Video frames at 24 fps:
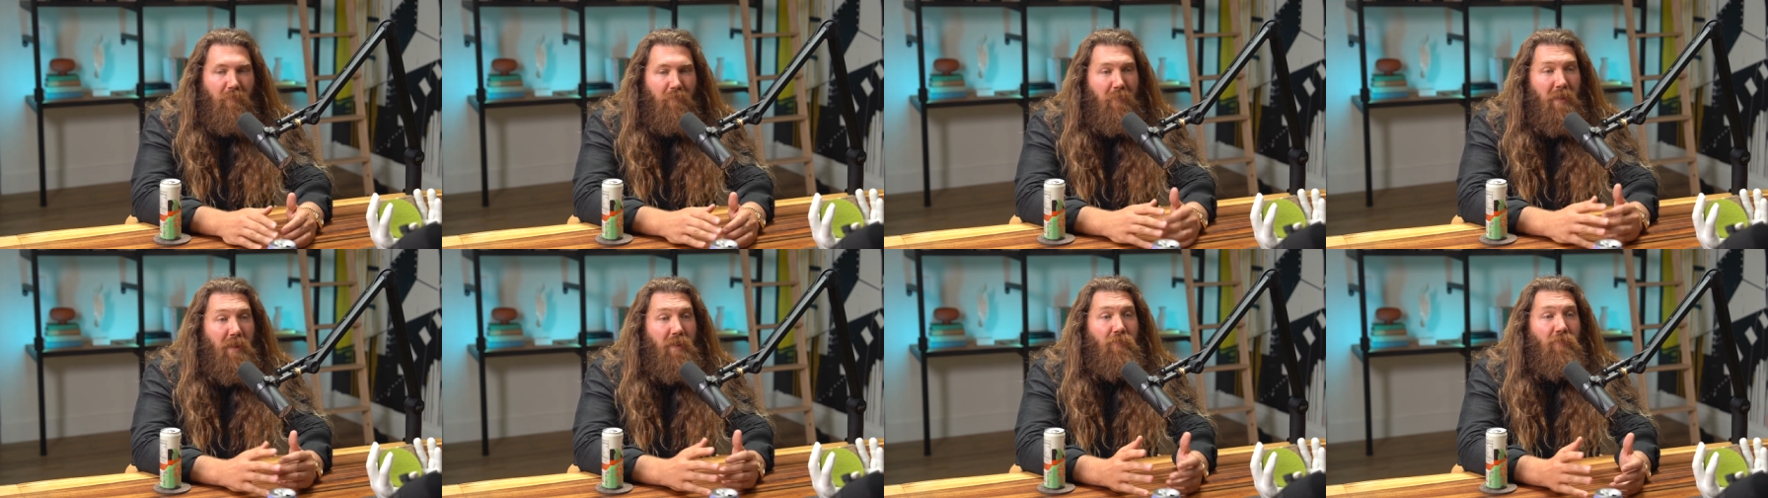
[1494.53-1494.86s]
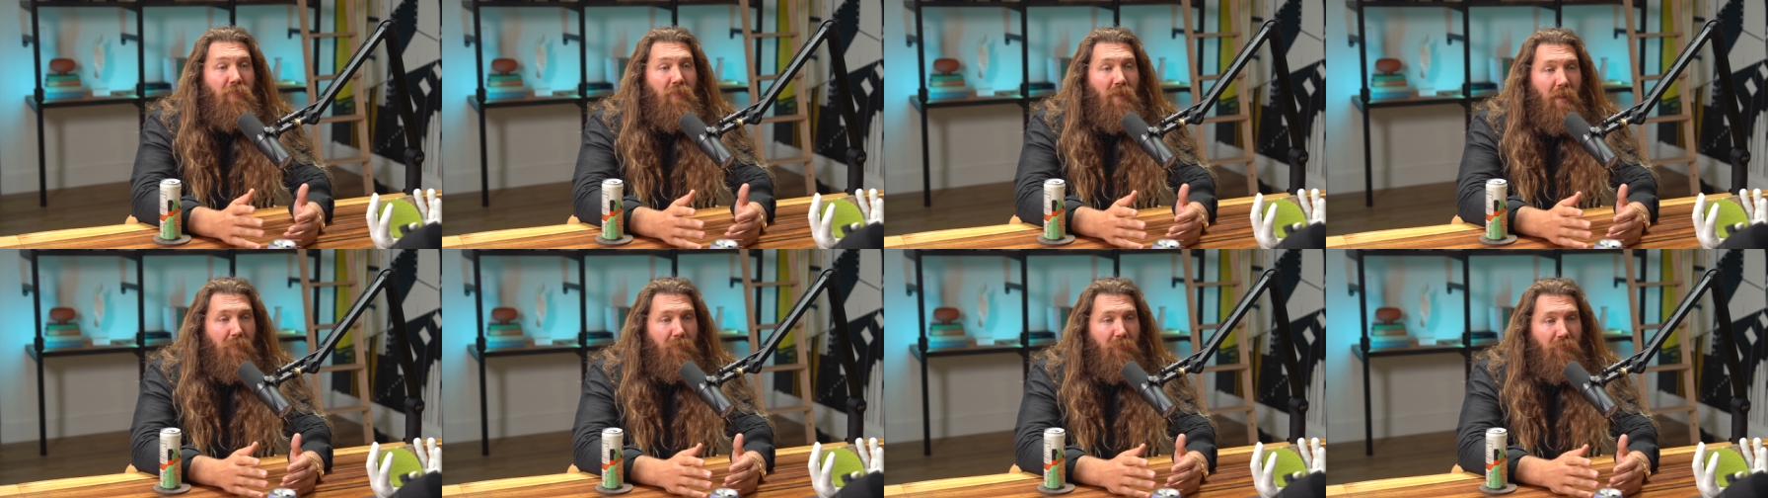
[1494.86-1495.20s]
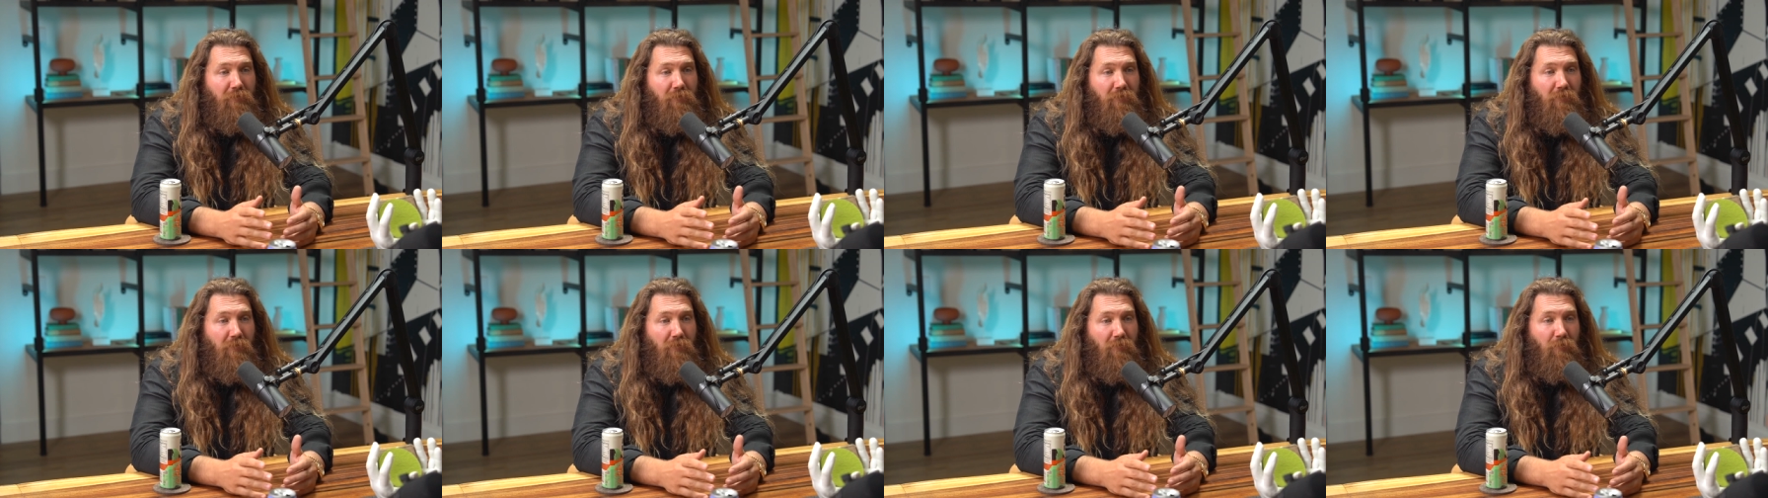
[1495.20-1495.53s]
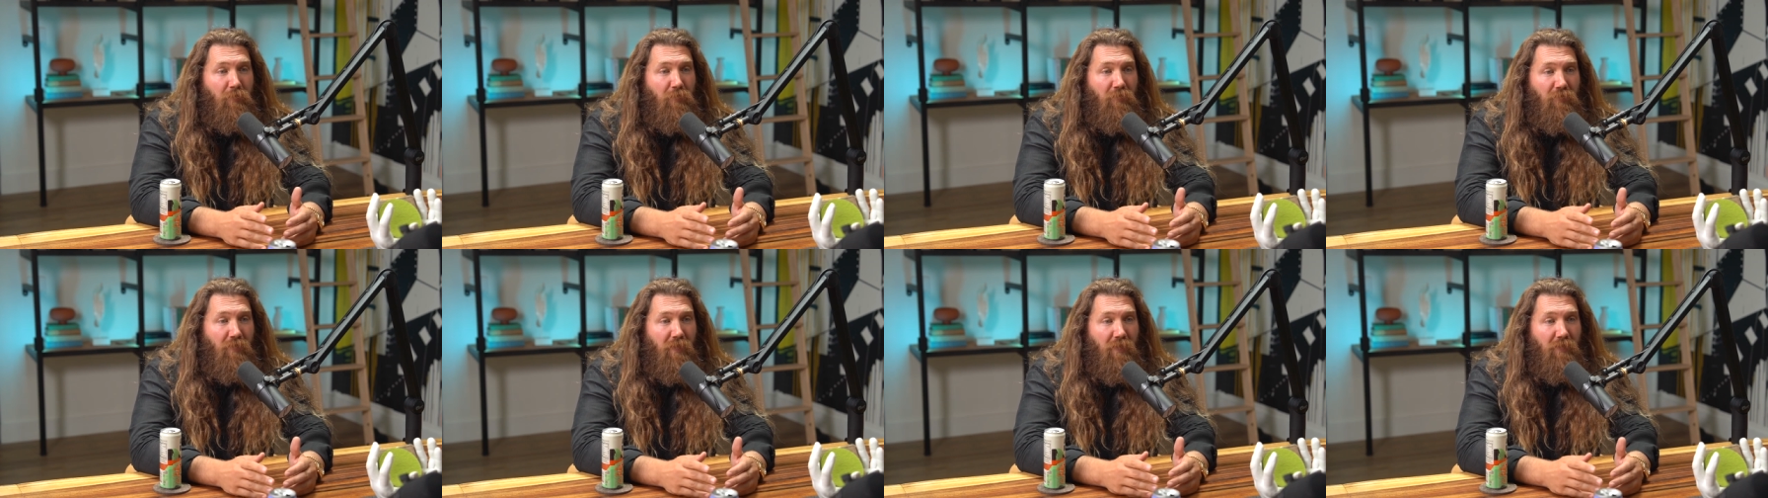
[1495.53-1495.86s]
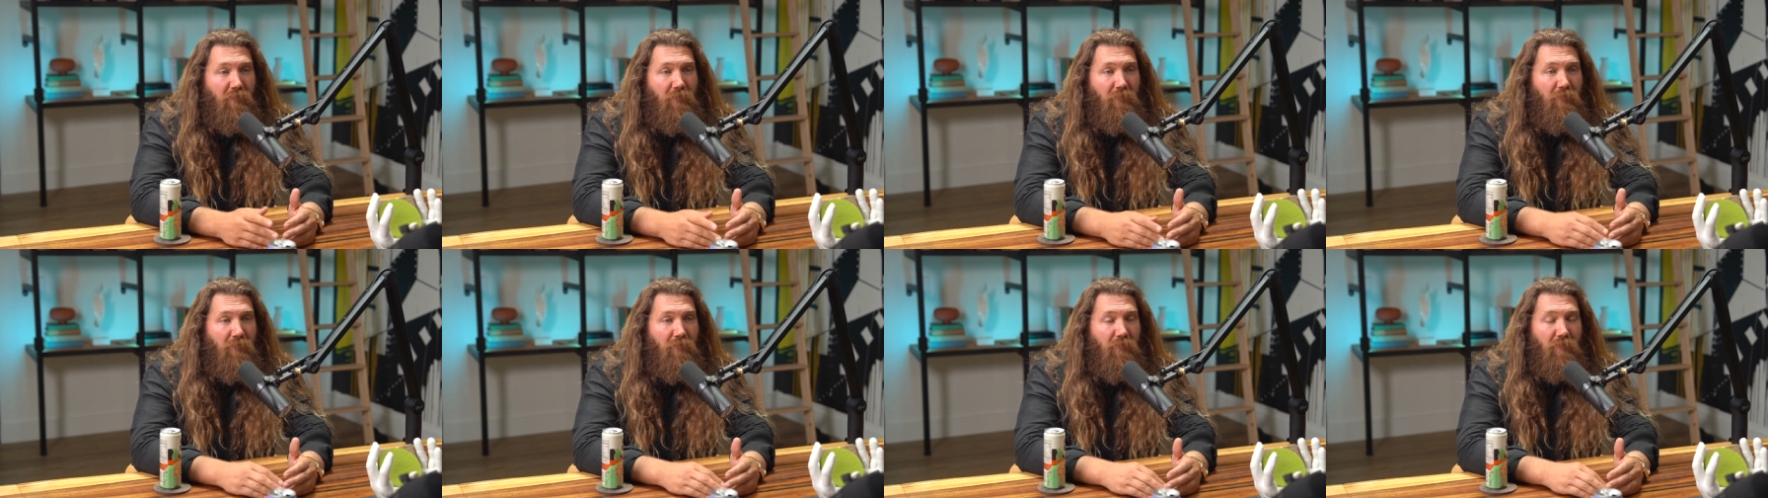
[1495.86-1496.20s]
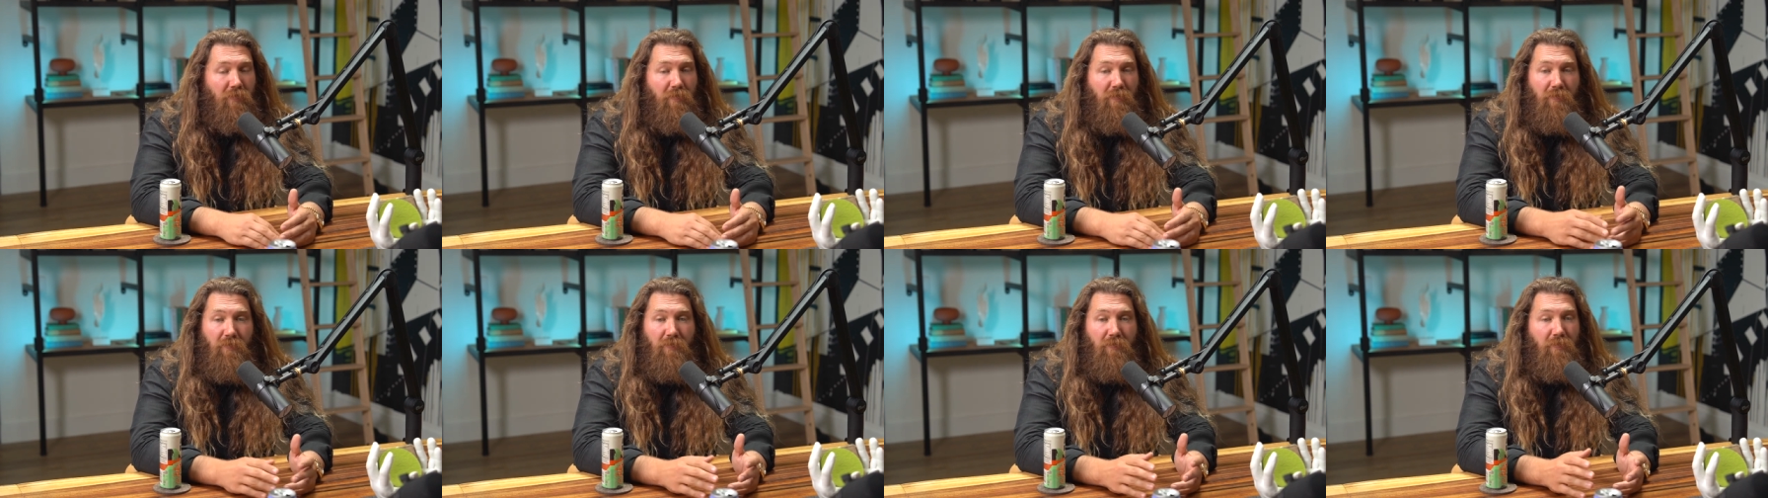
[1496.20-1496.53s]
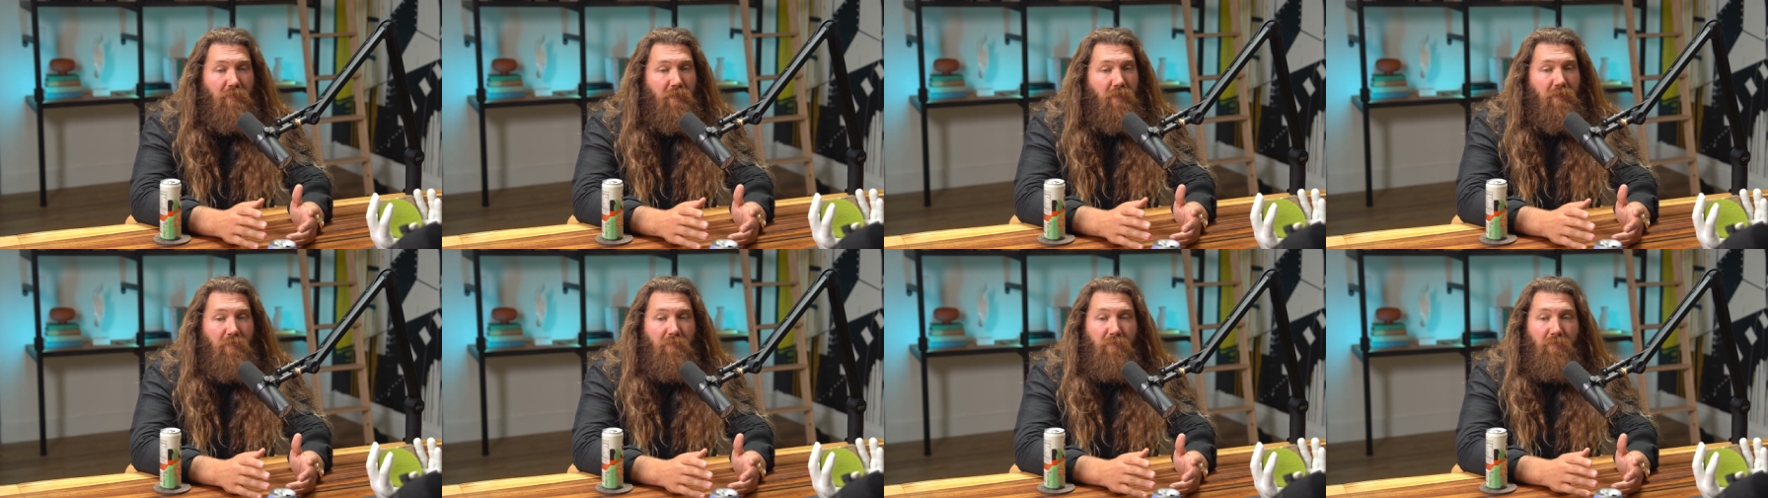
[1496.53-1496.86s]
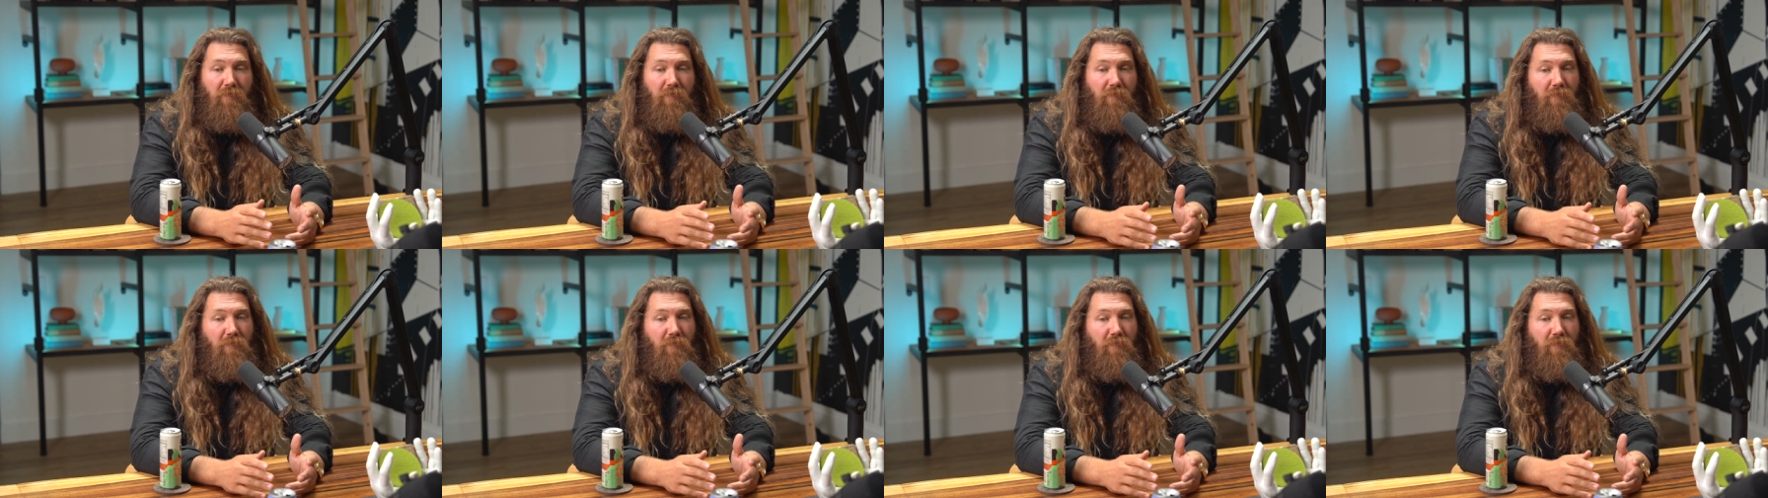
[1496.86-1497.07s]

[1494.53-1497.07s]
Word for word: amazing opportunities presented to us literally